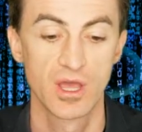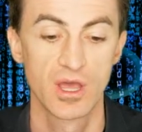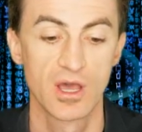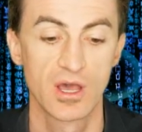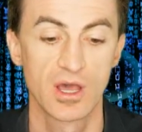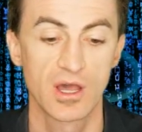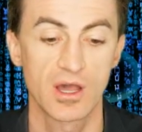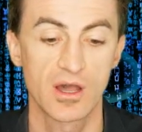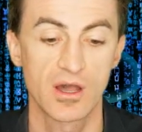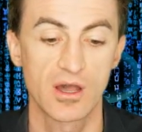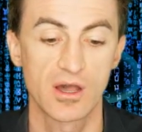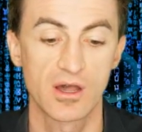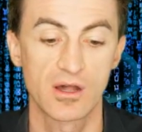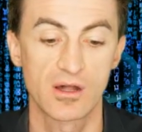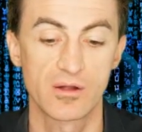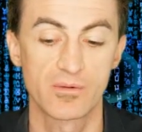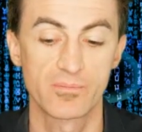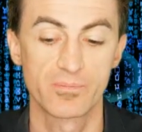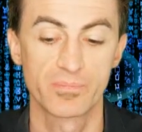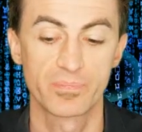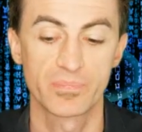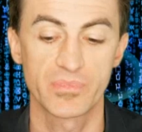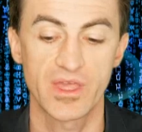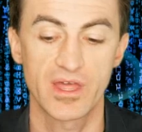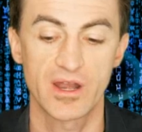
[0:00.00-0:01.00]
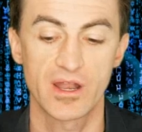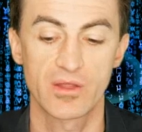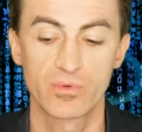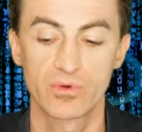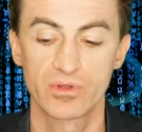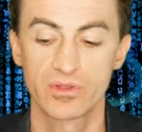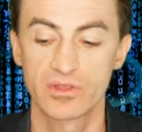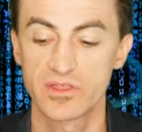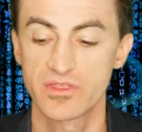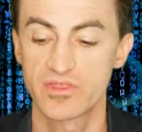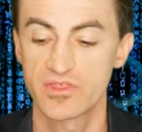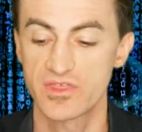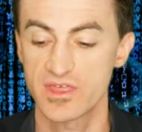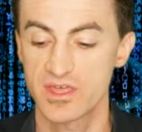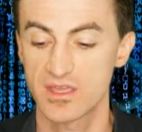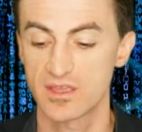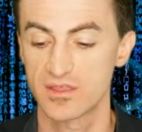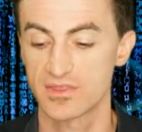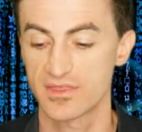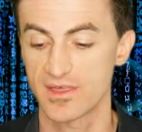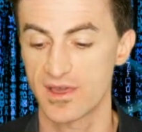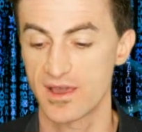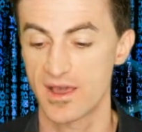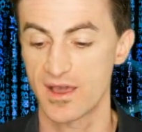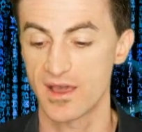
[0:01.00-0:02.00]
And I really think
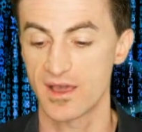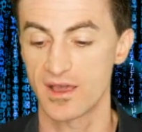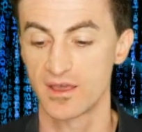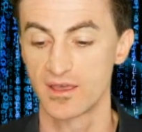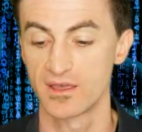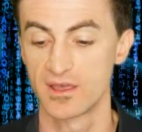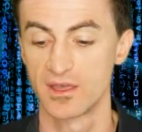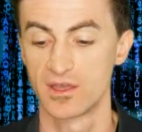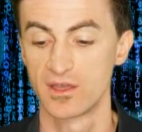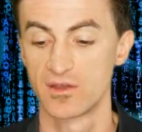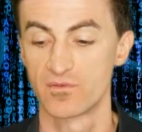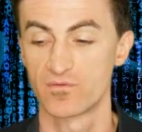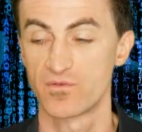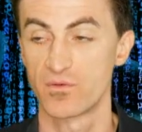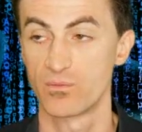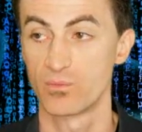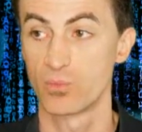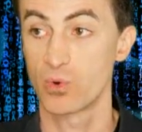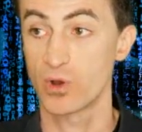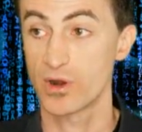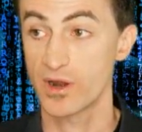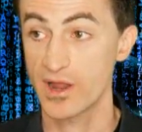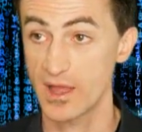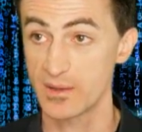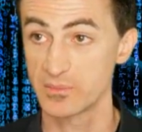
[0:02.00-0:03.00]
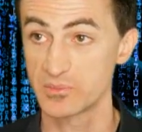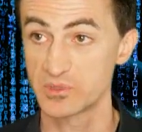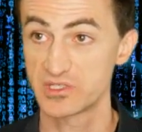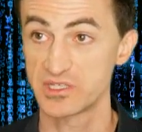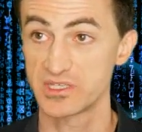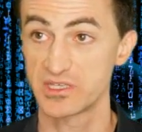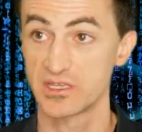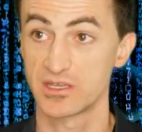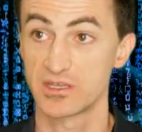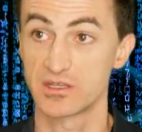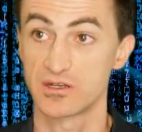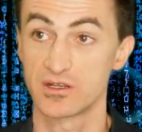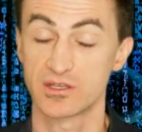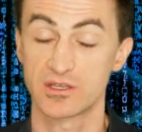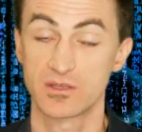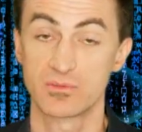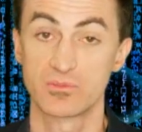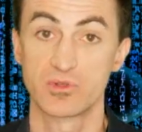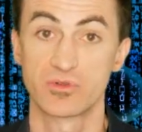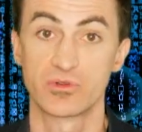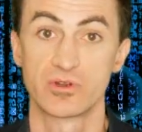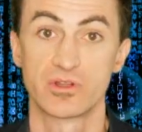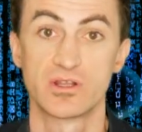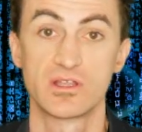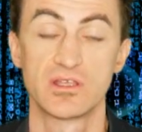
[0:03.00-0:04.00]
that from what I'm seeing in the
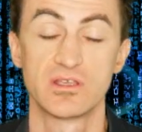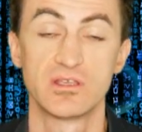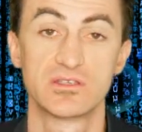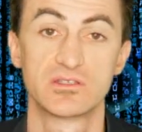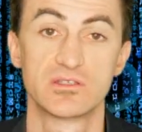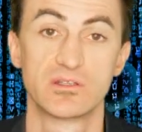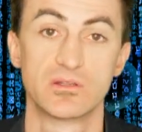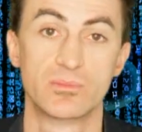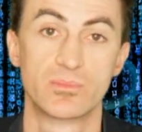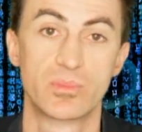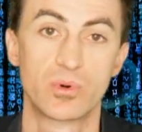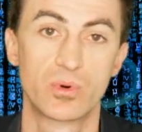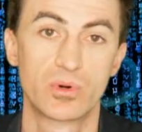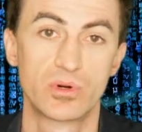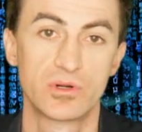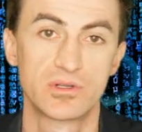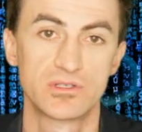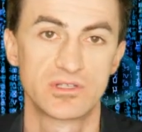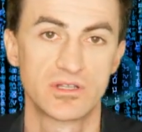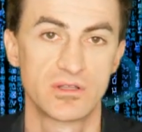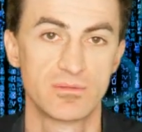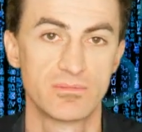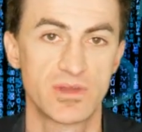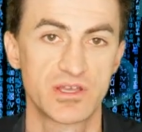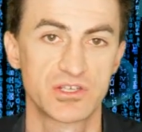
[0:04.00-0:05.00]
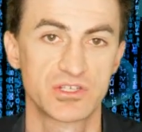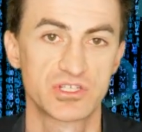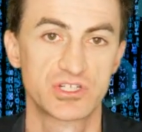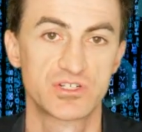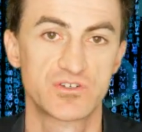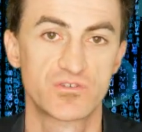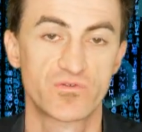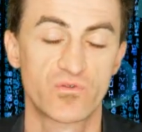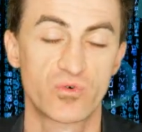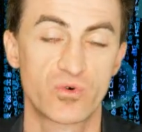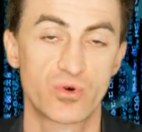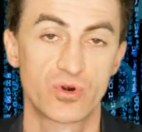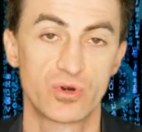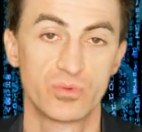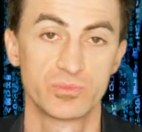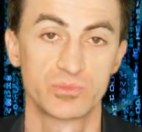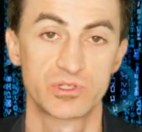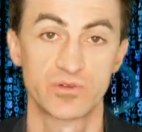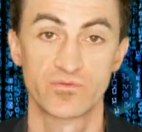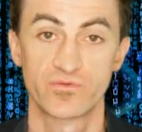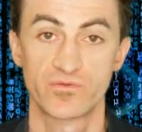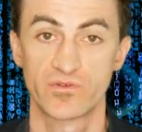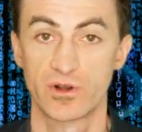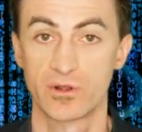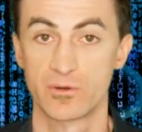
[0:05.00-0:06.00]
communities and the boards and the message forums and
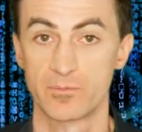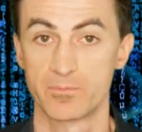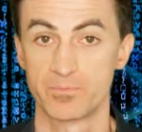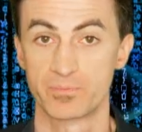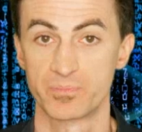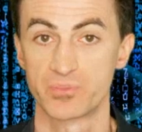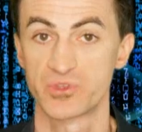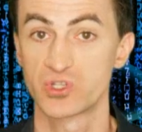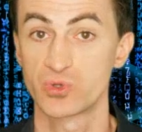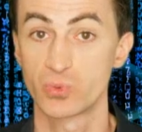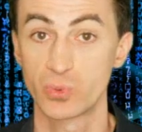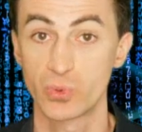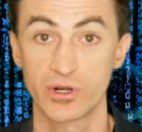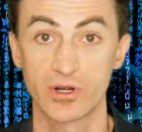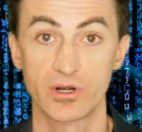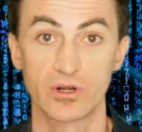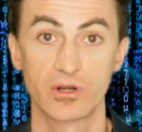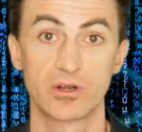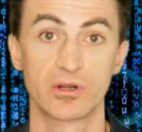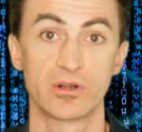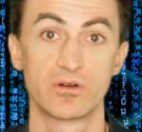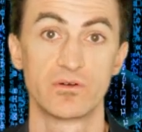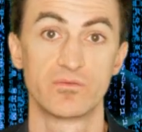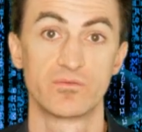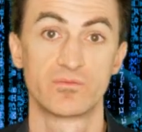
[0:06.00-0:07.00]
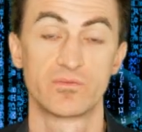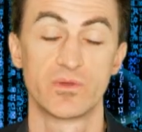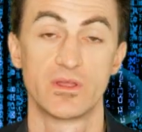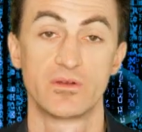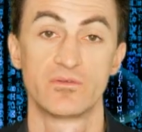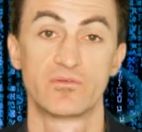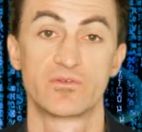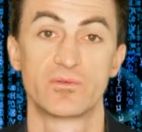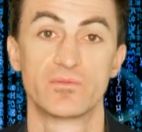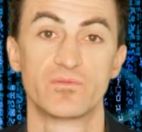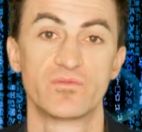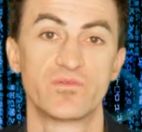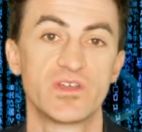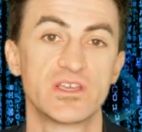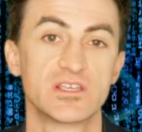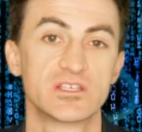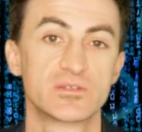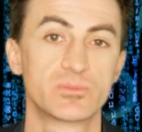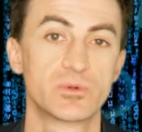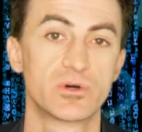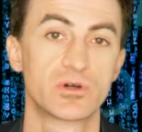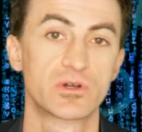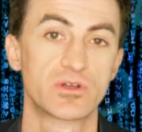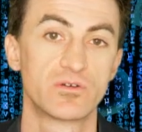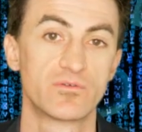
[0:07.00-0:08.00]
from Twitter and from
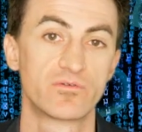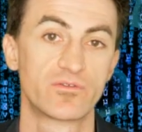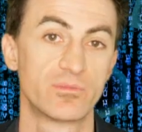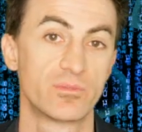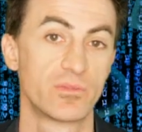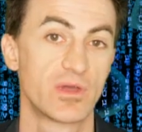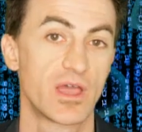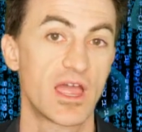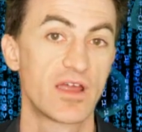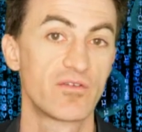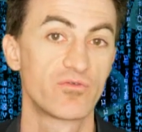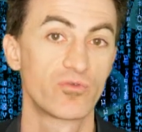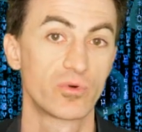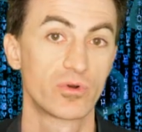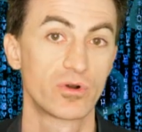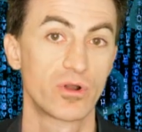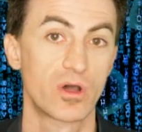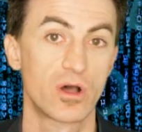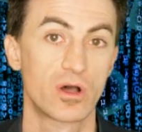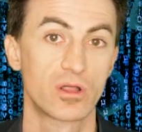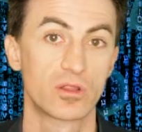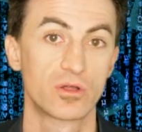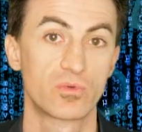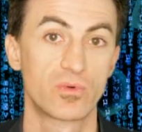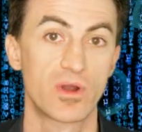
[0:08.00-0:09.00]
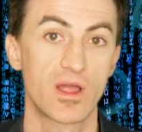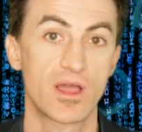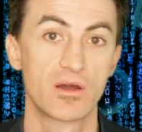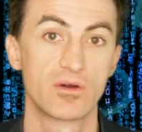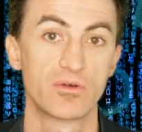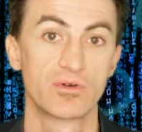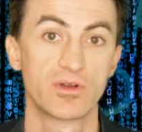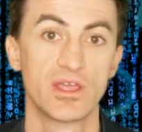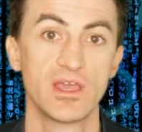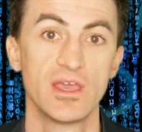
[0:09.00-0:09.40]
Facebook and from everyone all around,